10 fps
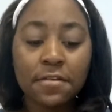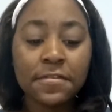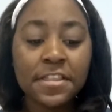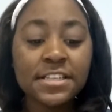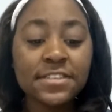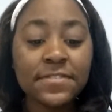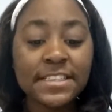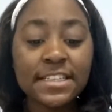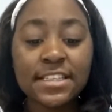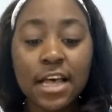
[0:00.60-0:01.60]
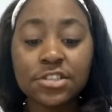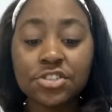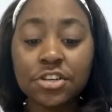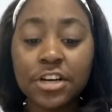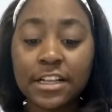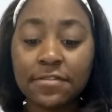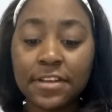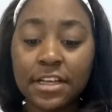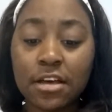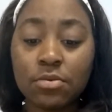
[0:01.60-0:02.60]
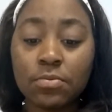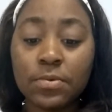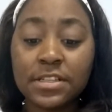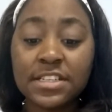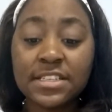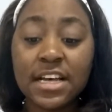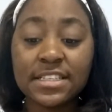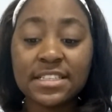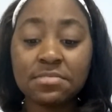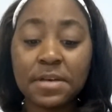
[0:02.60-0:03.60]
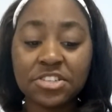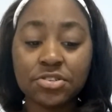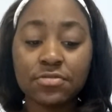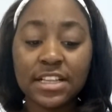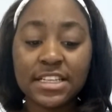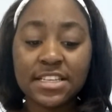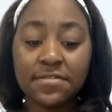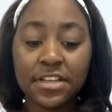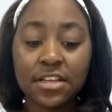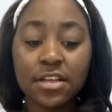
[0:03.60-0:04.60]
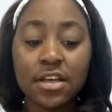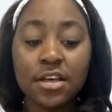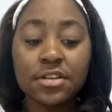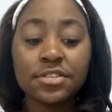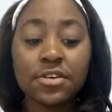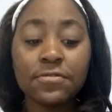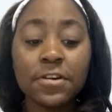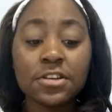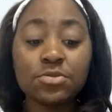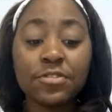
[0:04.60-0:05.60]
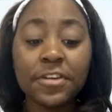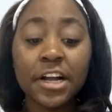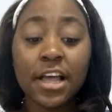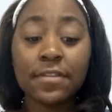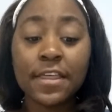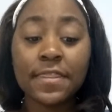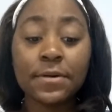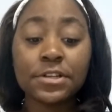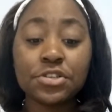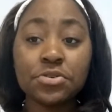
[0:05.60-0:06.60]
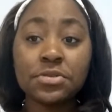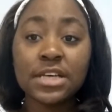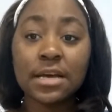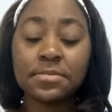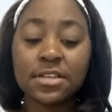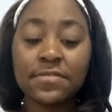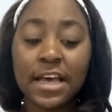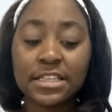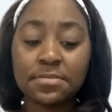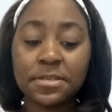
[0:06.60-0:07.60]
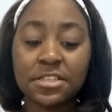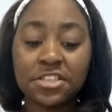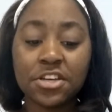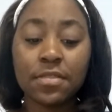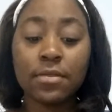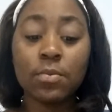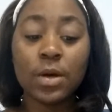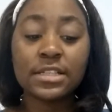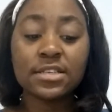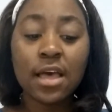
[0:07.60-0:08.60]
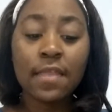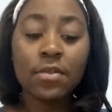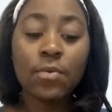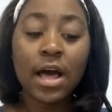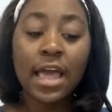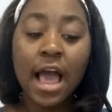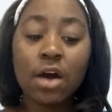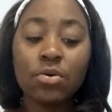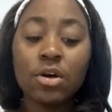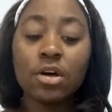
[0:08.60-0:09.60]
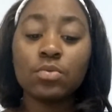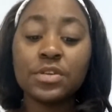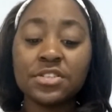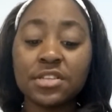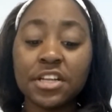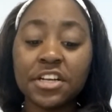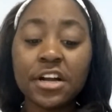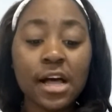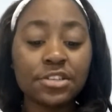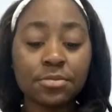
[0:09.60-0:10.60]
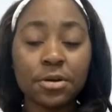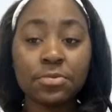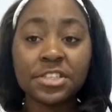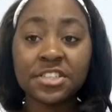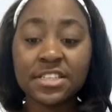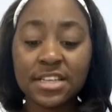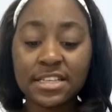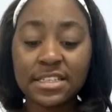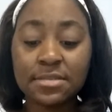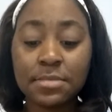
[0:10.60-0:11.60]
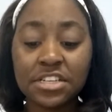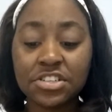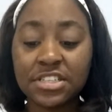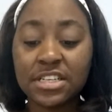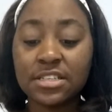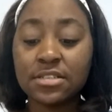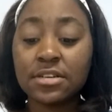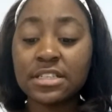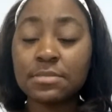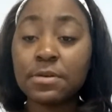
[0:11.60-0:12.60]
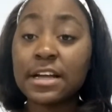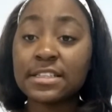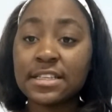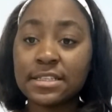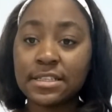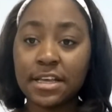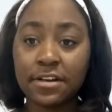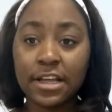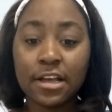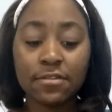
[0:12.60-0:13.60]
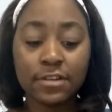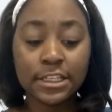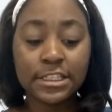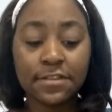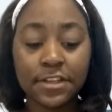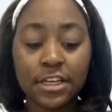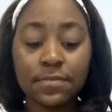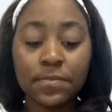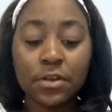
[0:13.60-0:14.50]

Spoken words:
For this physics extra credit video, we discussed special relativity. So first, we figured out that there were two types of exposition, the what and the why how. We used linear algebra, which discusses matrices, to express this theory of relativity.